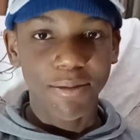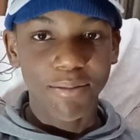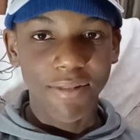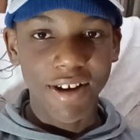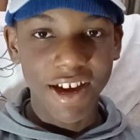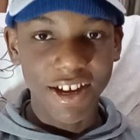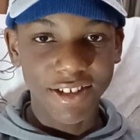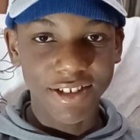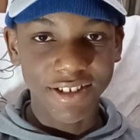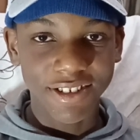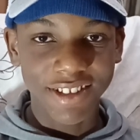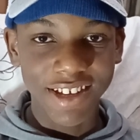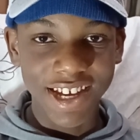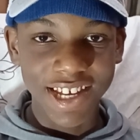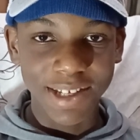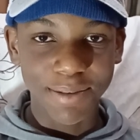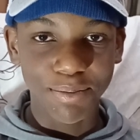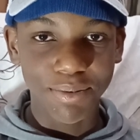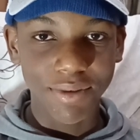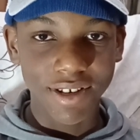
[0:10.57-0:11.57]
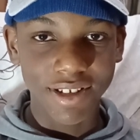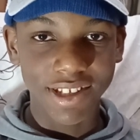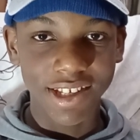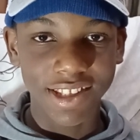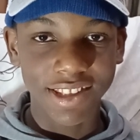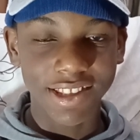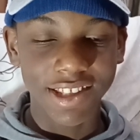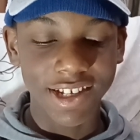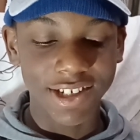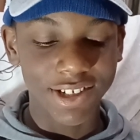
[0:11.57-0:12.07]
My today's
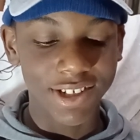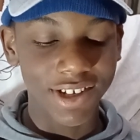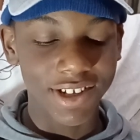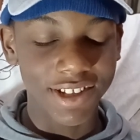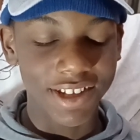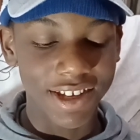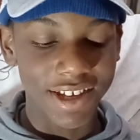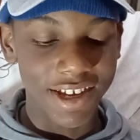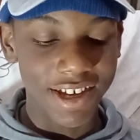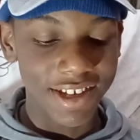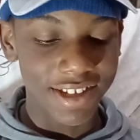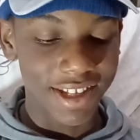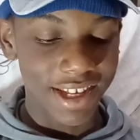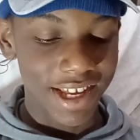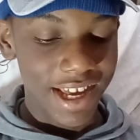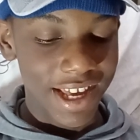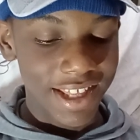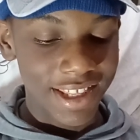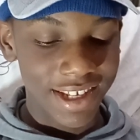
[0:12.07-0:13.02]
presentation is